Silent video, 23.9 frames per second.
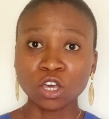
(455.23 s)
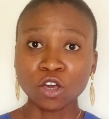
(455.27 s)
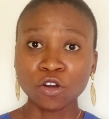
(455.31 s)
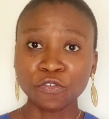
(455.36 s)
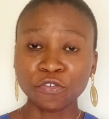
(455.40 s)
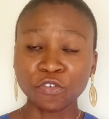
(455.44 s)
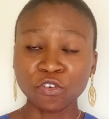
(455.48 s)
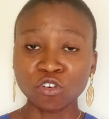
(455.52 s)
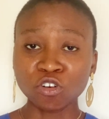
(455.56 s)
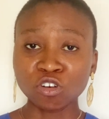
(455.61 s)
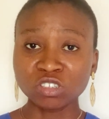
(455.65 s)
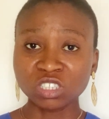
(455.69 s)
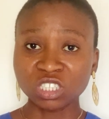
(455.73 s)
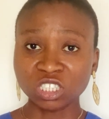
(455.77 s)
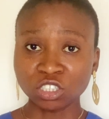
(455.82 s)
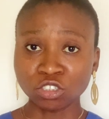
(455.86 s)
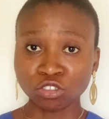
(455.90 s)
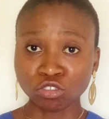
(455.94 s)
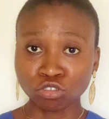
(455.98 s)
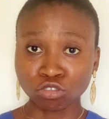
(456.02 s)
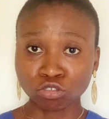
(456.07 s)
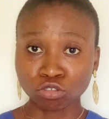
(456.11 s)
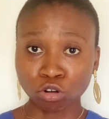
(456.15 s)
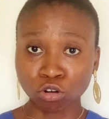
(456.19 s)
Follow the
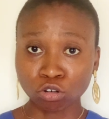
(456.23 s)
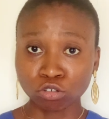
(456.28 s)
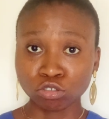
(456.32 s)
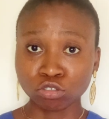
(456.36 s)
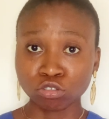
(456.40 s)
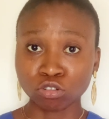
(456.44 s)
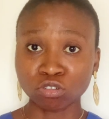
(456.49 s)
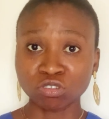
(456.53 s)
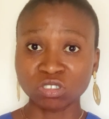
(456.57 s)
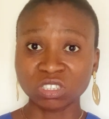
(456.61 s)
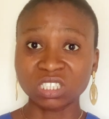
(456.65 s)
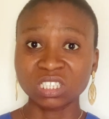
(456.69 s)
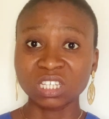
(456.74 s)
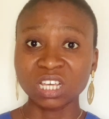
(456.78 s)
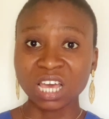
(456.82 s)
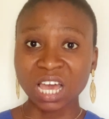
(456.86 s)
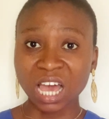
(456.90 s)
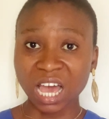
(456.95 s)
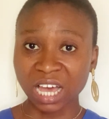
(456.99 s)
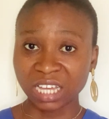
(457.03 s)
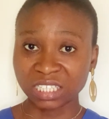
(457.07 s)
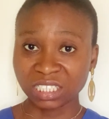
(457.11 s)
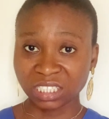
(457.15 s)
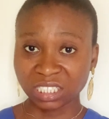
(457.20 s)
instructions
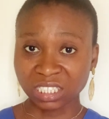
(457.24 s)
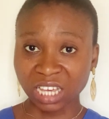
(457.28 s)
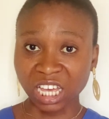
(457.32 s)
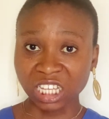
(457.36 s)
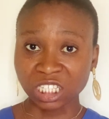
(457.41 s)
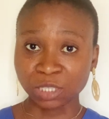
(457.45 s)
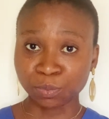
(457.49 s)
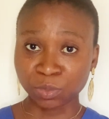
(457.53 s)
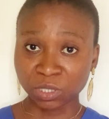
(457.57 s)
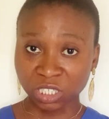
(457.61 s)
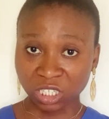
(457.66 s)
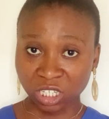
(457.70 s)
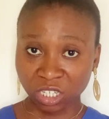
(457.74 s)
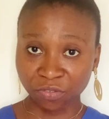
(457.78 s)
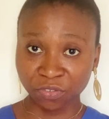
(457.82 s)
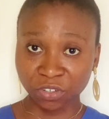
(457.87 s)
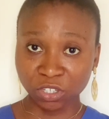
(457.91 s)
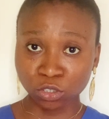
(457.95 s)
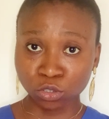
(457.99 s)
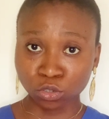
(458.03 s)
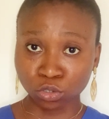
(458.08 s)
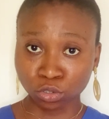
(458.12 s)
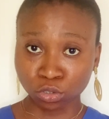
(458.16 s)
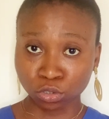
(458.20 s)
as it has been given
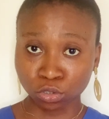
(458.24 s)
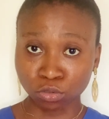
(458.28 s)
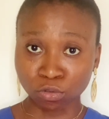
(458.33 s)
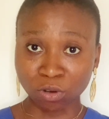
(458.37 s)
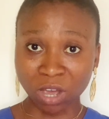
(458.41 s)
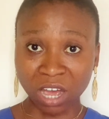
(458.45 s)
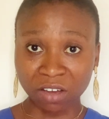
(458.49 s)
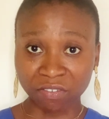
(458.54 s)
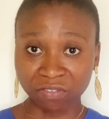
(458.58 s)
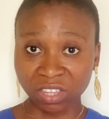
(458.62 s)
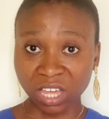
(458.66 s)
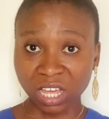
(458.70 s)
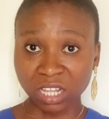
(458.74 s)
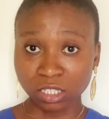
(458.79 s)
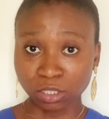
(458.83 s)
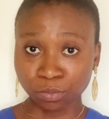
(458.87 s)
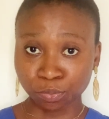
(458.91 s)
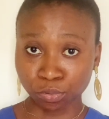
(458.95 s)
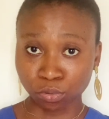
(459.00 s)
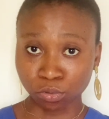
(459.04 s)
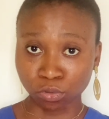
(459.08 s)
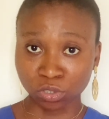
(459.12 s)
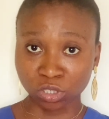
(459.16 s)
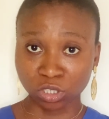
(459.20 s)
to you after the
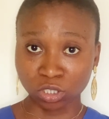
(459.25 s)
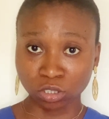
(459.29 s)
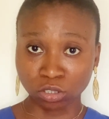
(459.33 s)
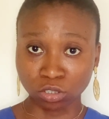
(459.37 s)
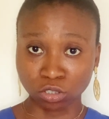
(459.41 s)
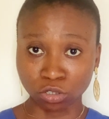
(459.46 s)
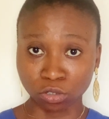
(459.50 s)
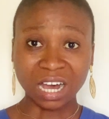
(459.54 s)
procedure.